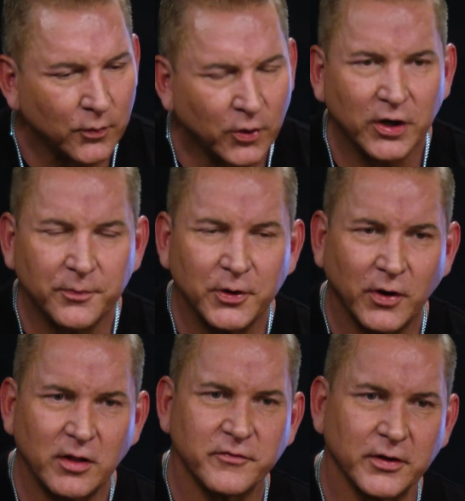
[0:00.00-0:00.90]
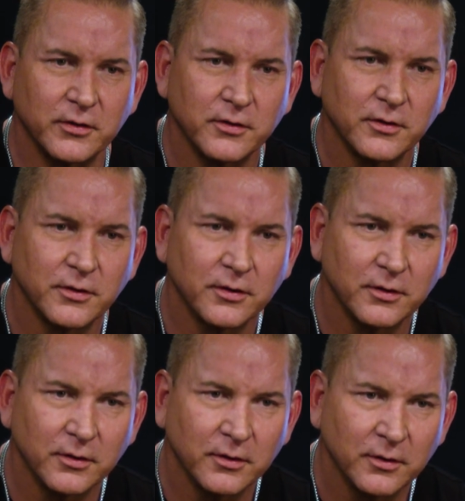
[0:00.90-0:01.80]
here to be relevant.
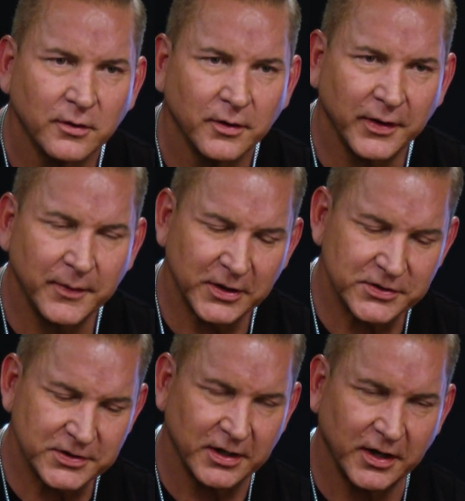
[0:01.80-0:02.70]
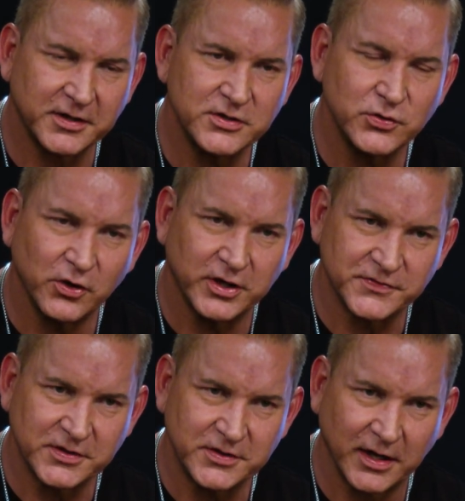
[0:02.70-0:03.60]
And that means connecting to our
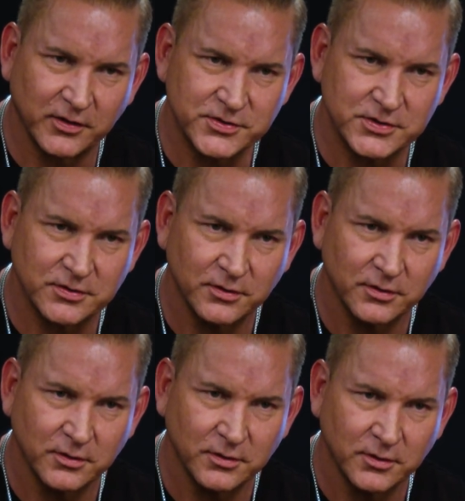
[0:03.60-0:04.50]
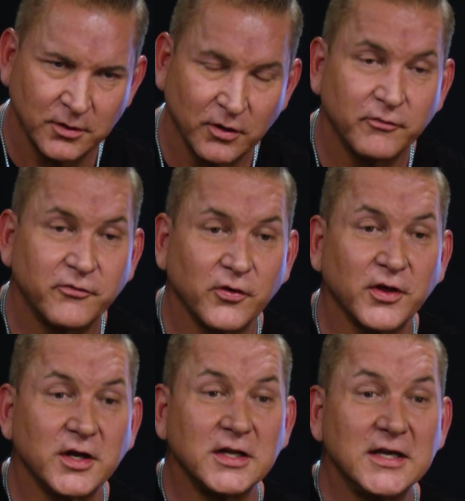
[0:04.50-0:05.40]
gifts and talents for the
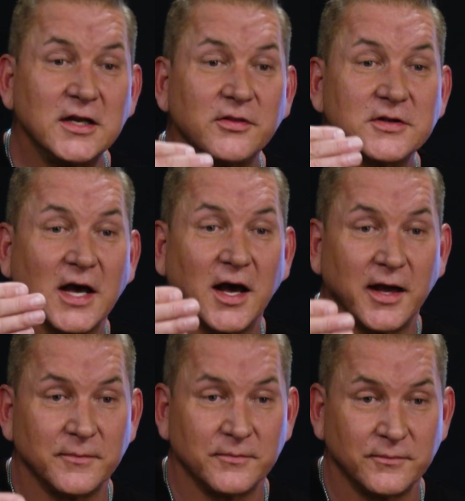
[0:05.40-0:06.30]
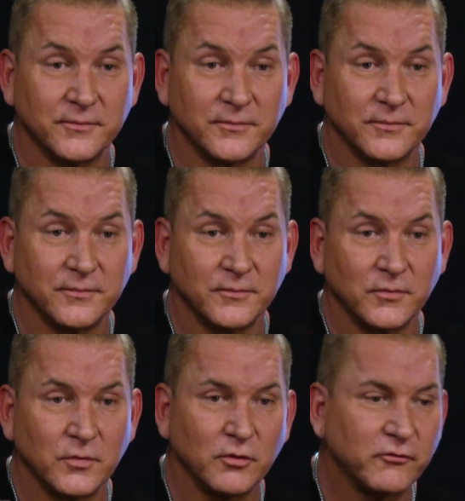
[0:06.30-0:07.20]
need of the time,
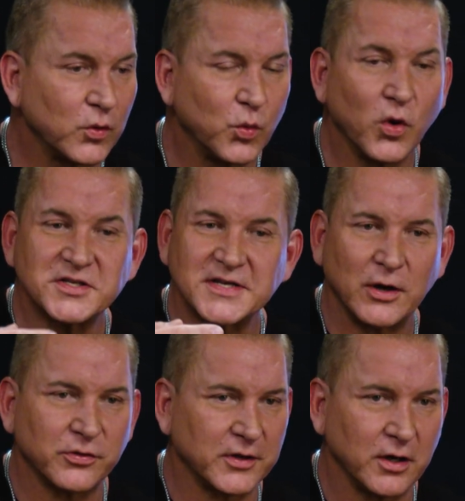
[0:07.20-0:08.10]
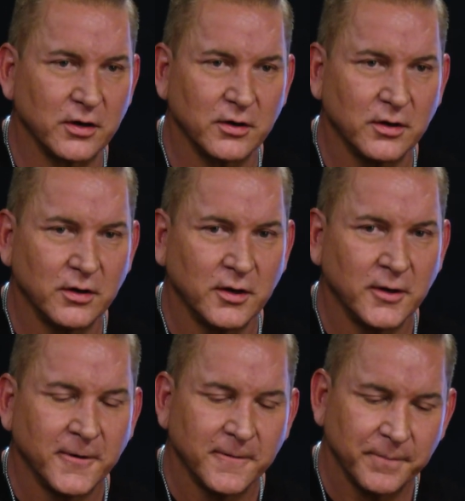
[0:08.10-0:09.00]
for what's out there.
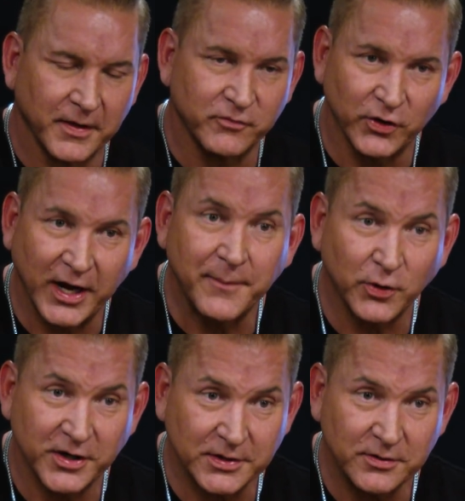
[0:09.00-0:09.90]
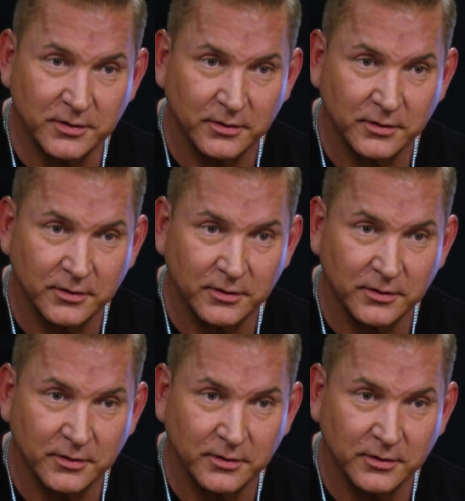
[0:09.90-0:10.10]
If we're not present,